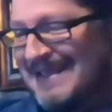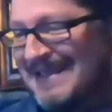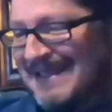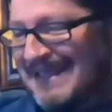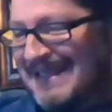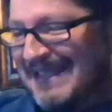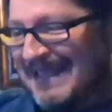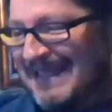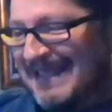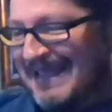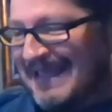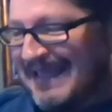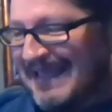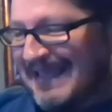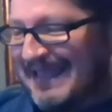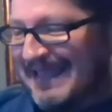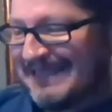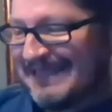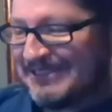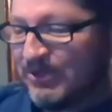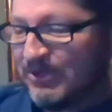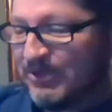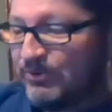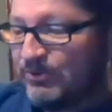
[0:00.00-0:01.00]

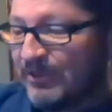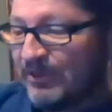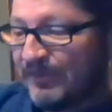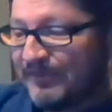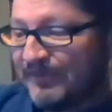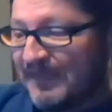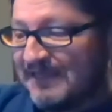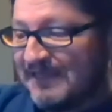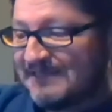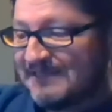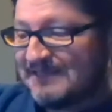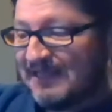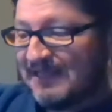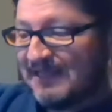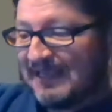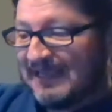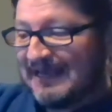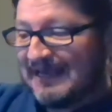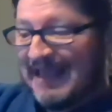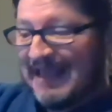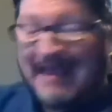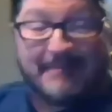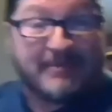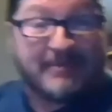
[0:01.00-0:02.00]
Yes, oh, the things that can
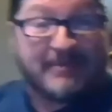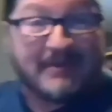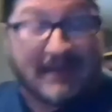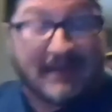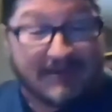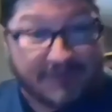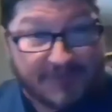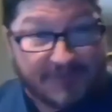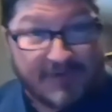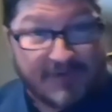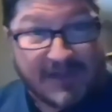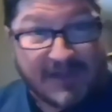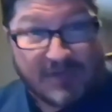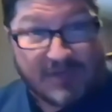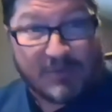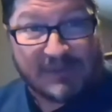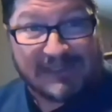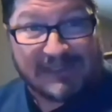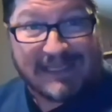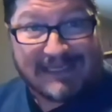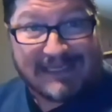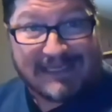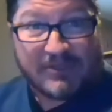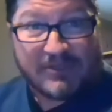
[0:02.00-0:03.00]
happen and
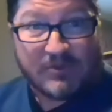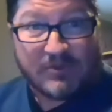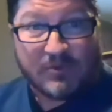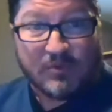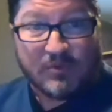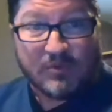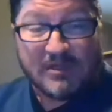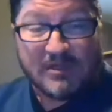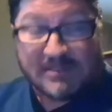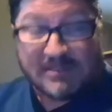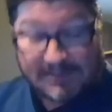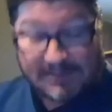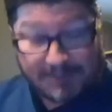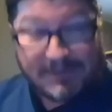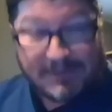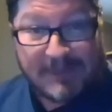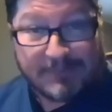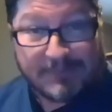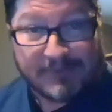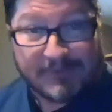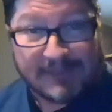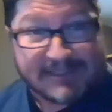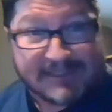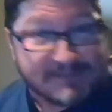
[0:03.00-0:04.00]
frequently do to
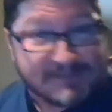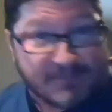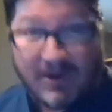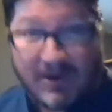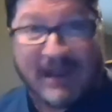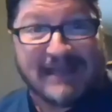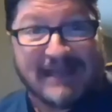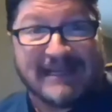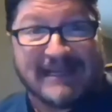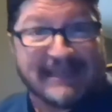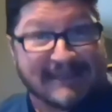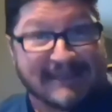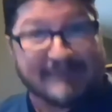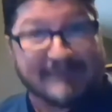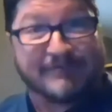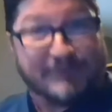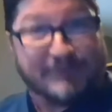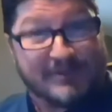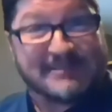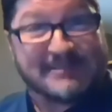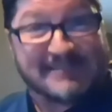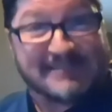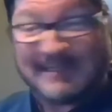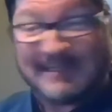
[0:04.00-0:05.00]
people as brainy and
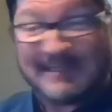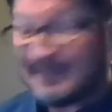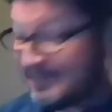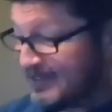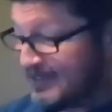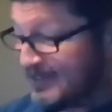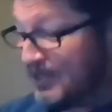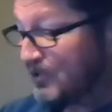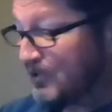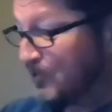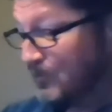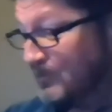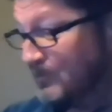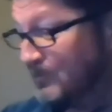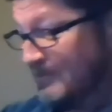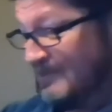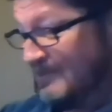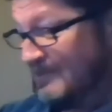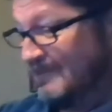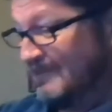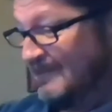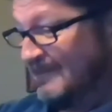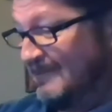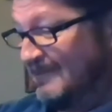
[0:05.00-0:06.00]
footsie as you.
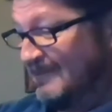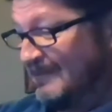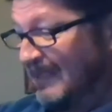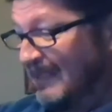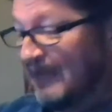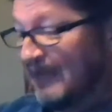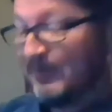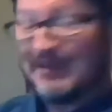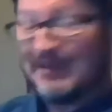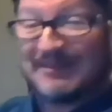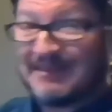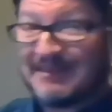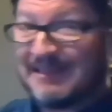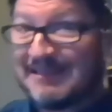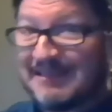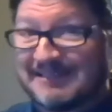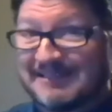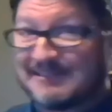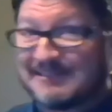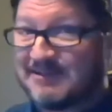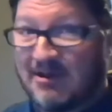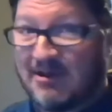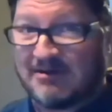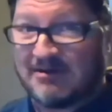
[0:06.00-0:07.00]
And when things
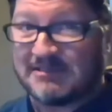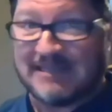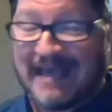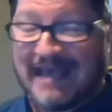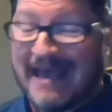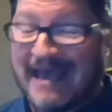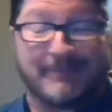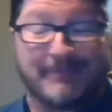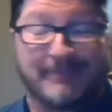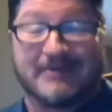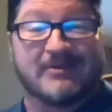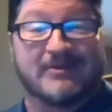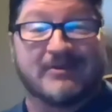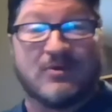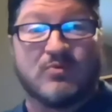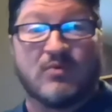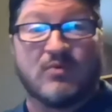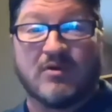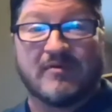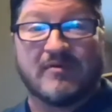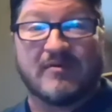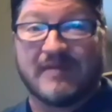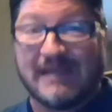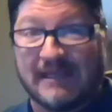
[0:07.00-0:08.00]
start to happen, don't
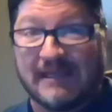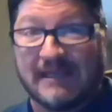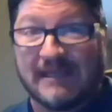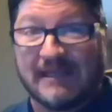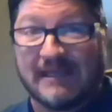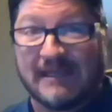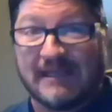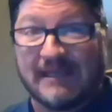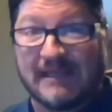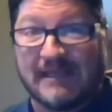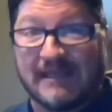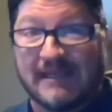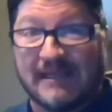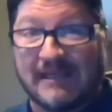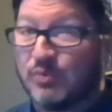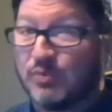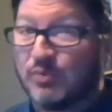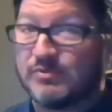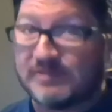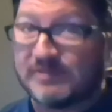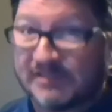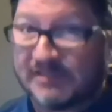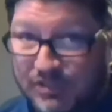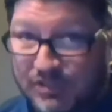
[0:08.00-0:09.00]
worry,
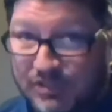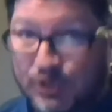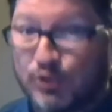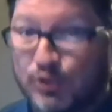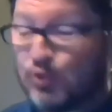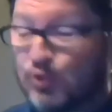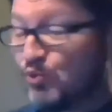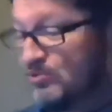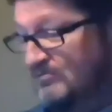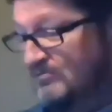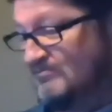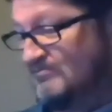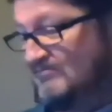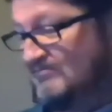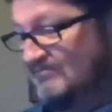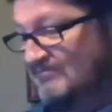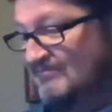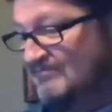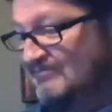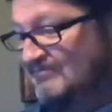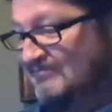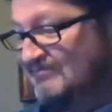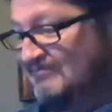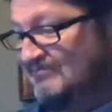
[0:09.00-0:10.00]
don't stew.
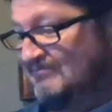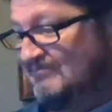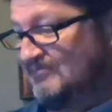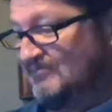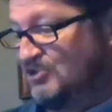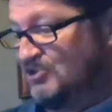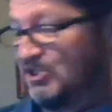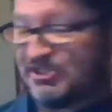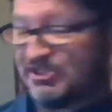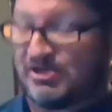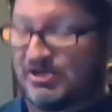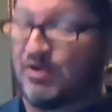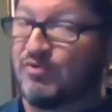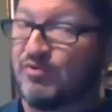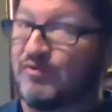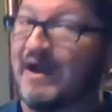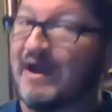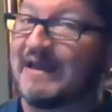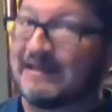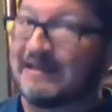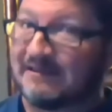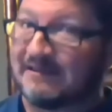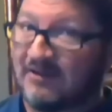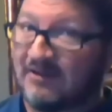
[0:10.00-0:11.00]
Just go
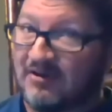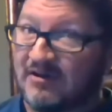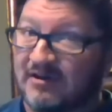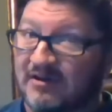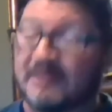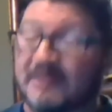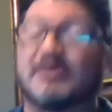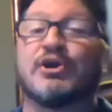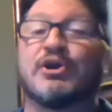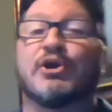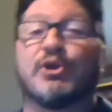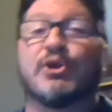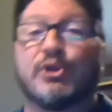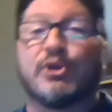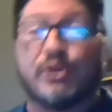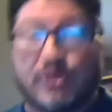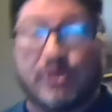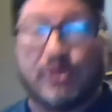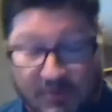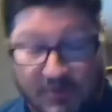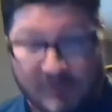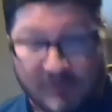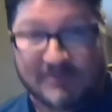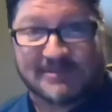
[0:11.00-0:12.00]
right along.
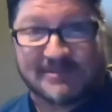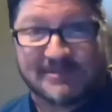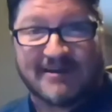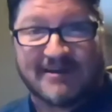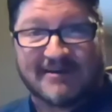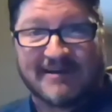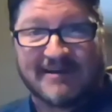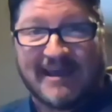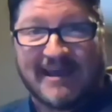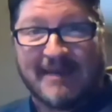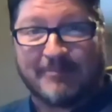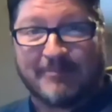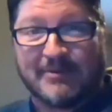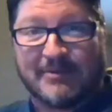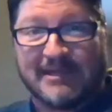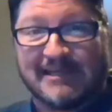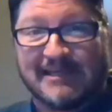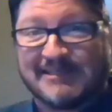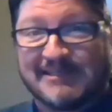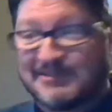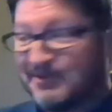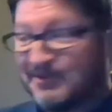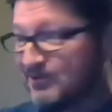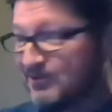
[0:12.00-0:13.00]
You'll start
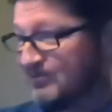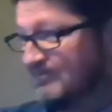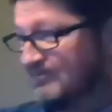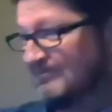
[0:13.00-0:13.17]
happening too.